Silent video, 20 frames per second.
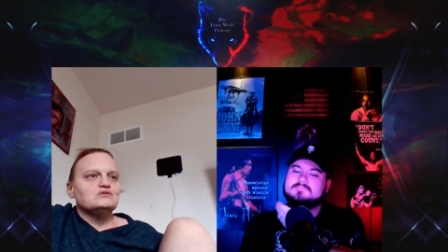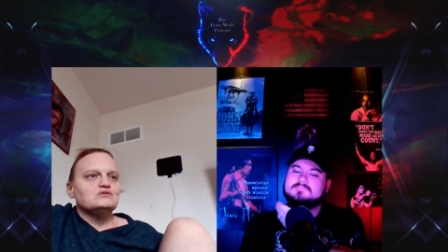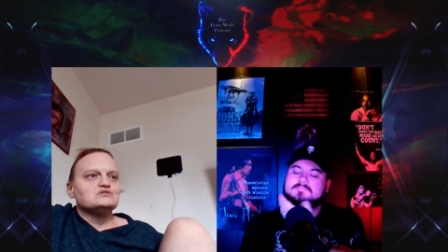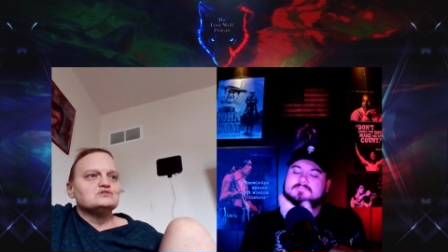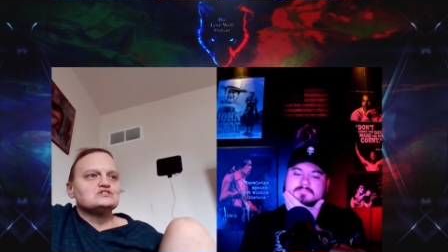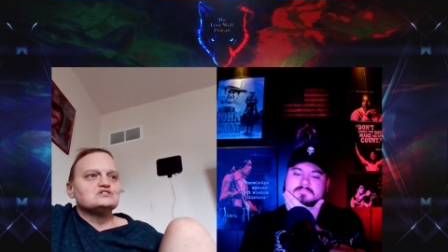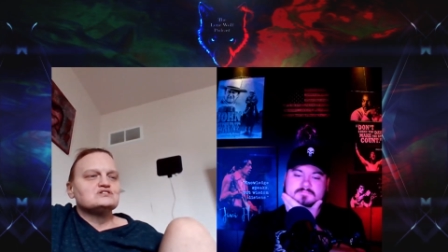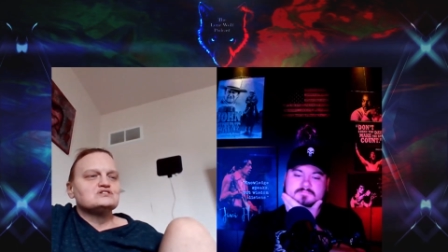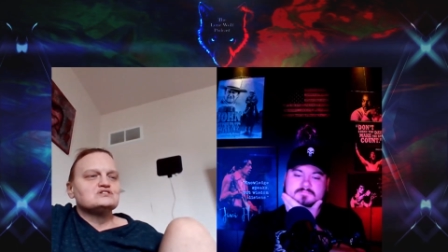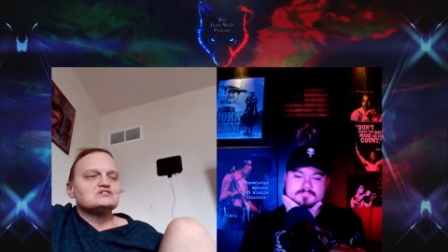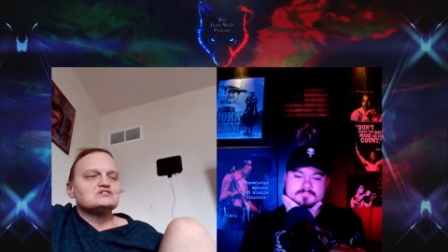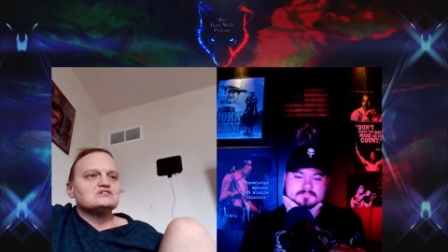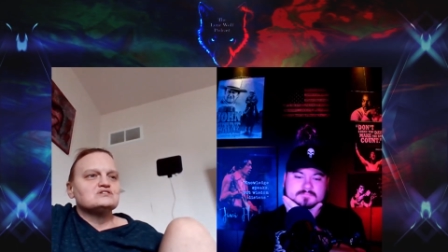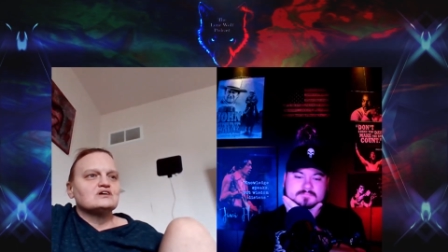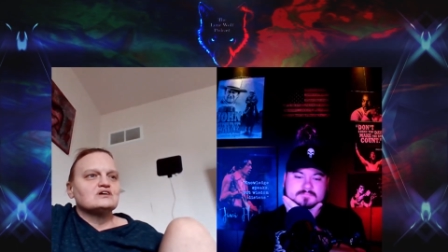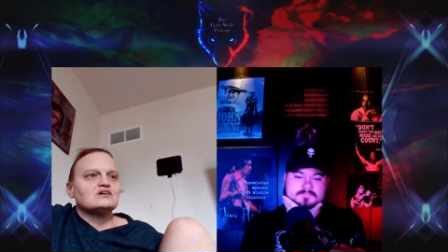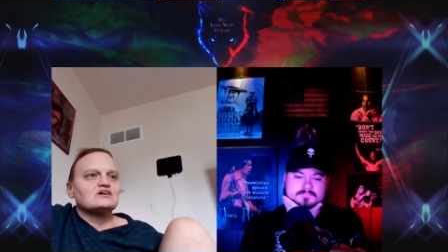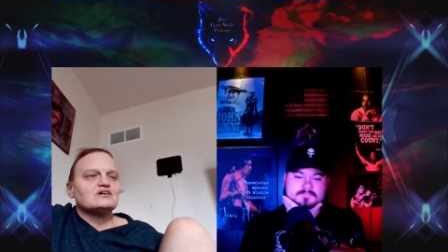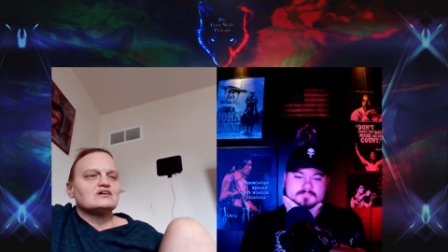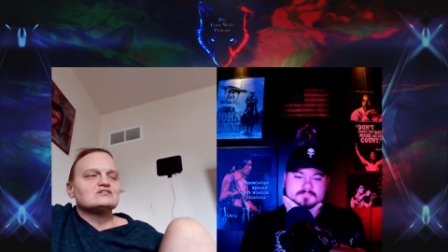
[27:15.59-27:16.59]
He
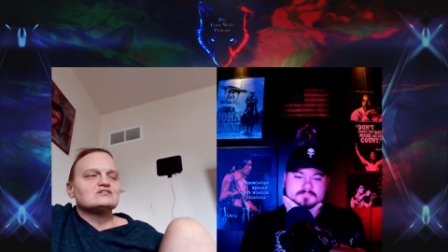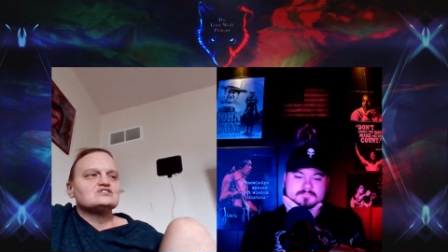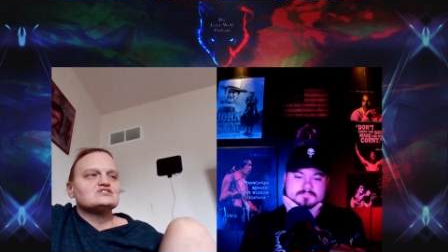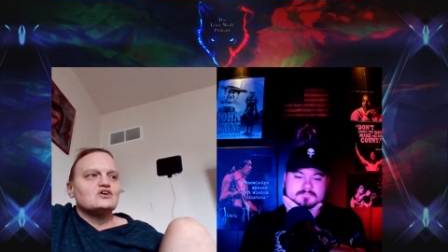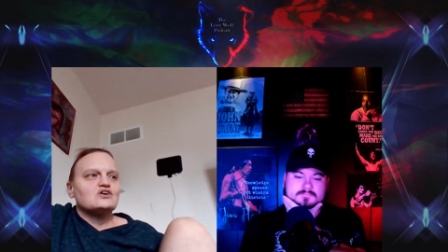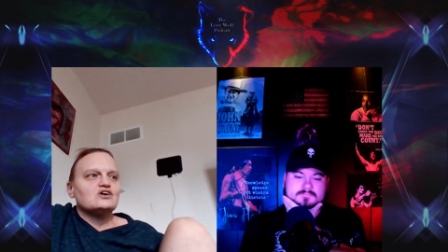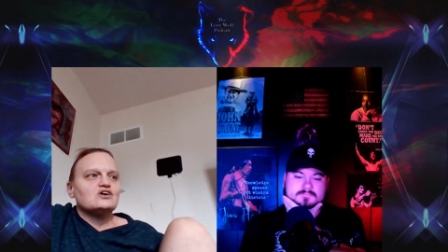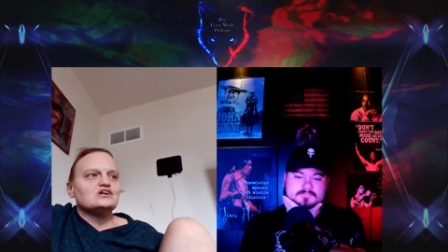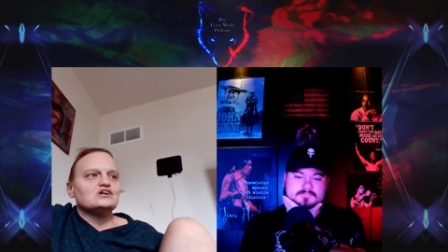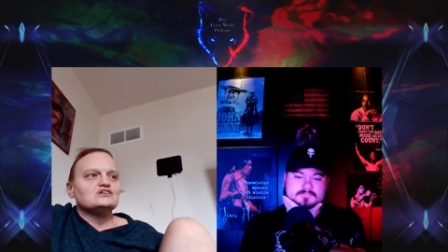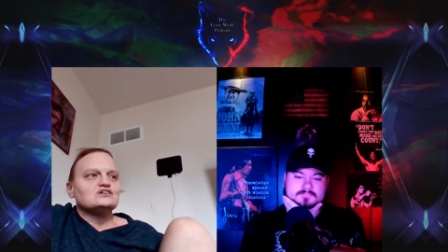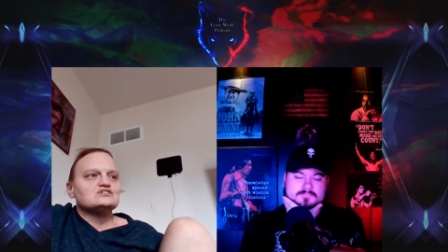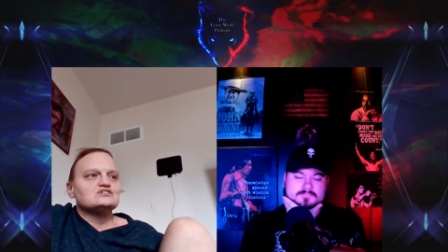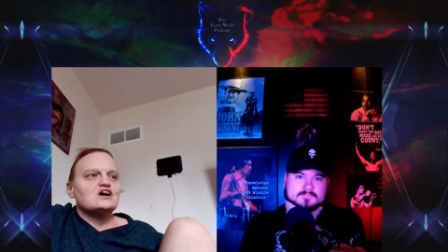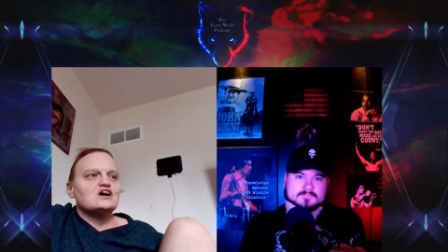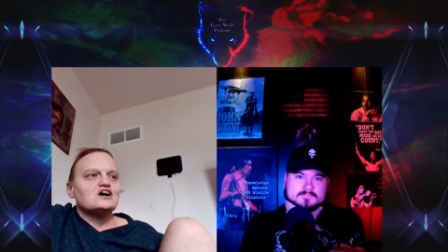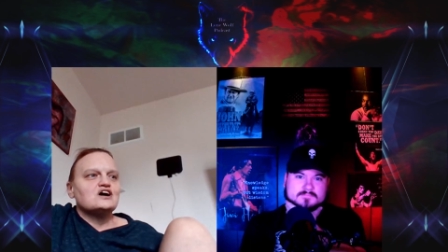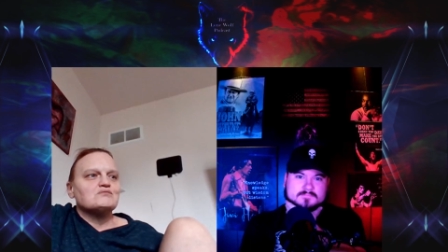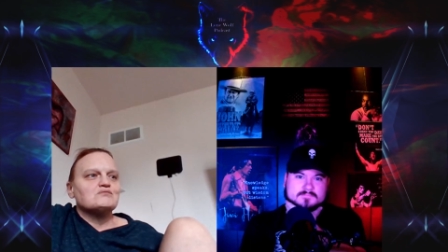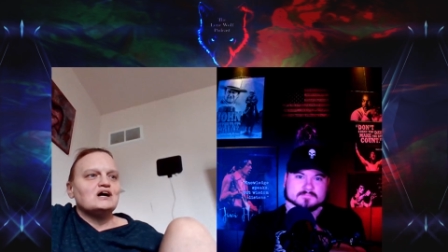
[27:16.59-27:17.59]
was starting
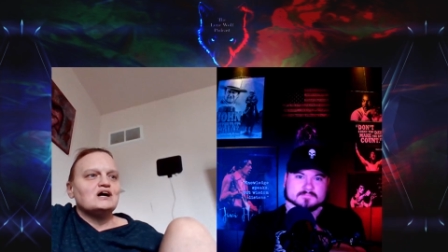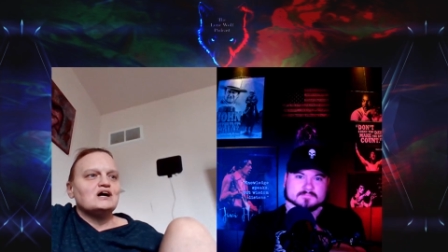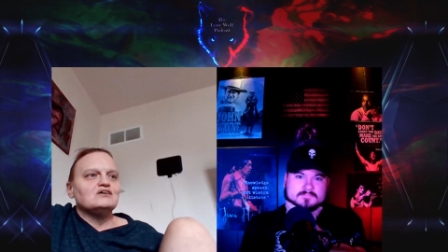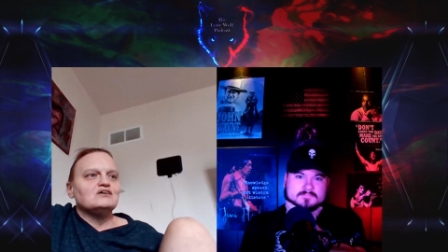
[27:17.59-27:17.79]
to talk